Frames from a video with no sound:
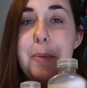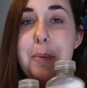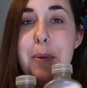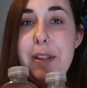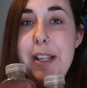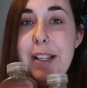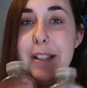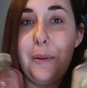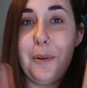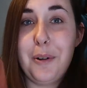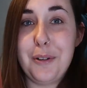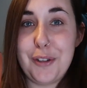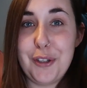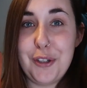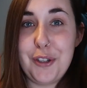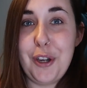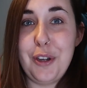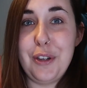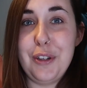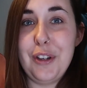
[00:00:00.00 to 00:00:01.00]
open these. I wanted to
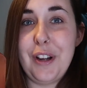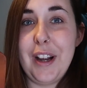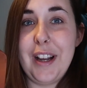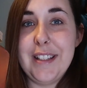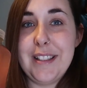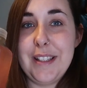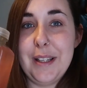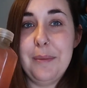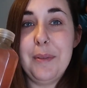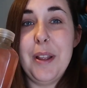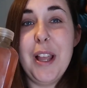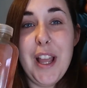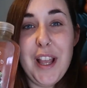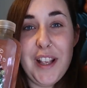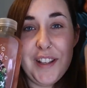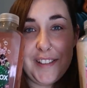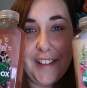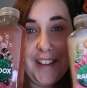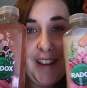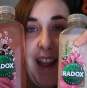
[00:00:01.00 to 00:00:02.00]
show you guys them.
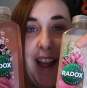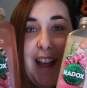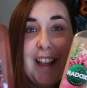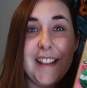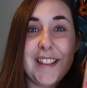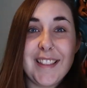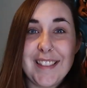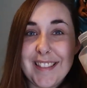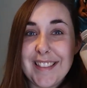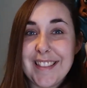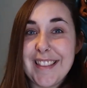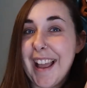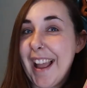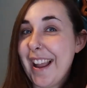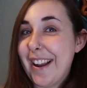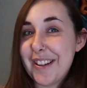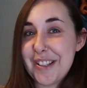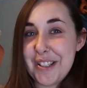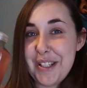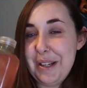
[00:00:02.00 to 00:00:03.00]
So yeah,
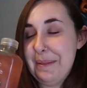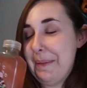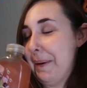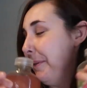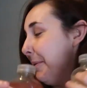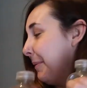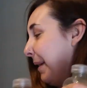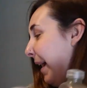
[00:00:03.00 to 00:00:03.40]
I got two bubble